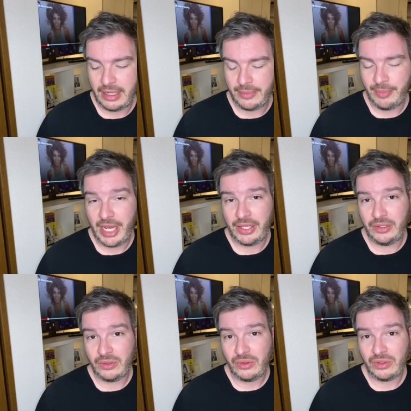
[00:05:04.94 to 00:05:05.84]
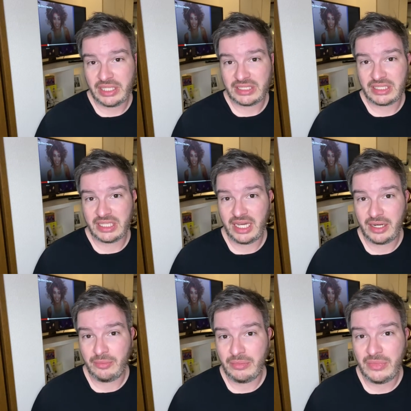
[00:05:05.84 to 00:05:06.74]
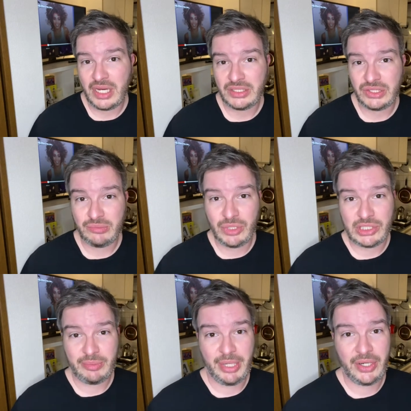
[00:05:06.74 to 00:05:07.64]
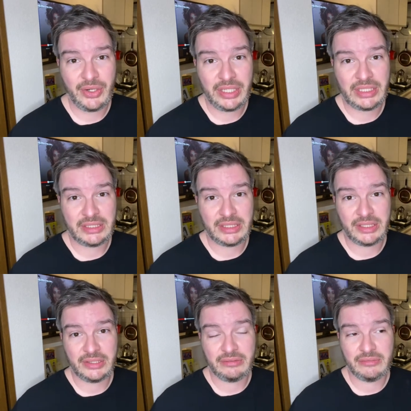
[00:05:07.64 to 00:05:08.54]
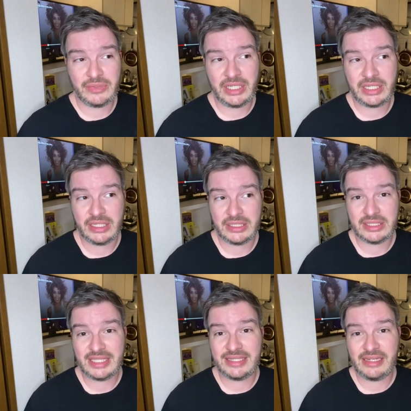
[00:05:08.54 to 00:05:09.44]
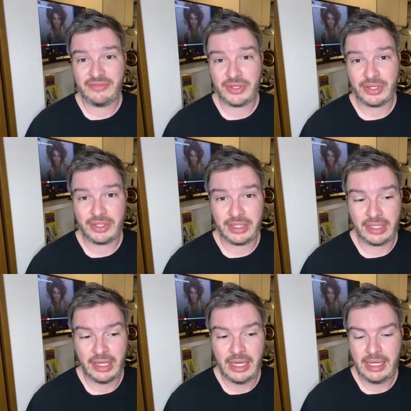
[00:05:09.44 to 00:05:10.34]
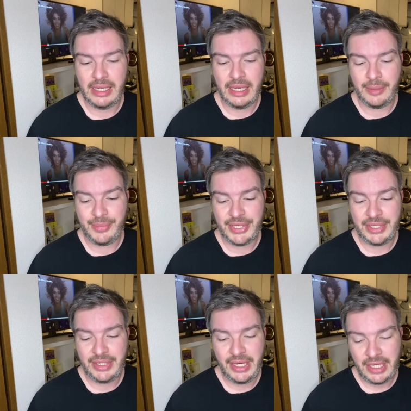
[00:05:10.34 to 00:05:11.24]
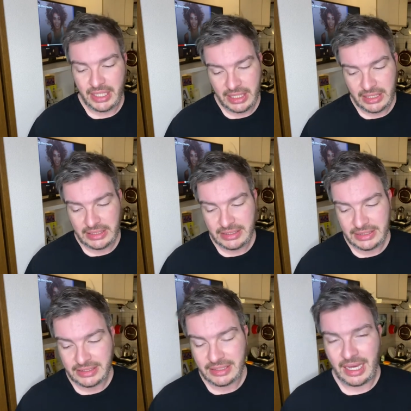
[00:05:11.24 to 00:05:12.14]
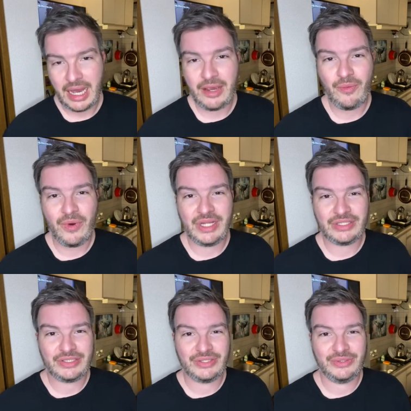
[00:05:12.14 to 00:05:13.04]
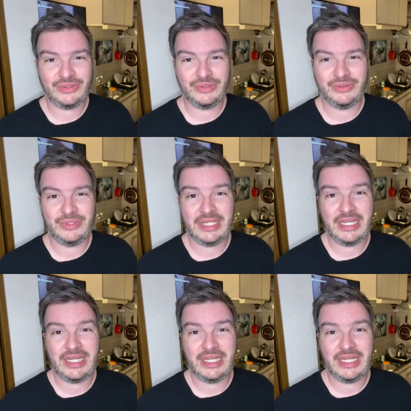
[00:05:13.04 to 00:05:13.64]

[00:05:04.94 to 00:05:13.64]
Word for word: my goal is to get much, much better in this year, like significantly, because I want to,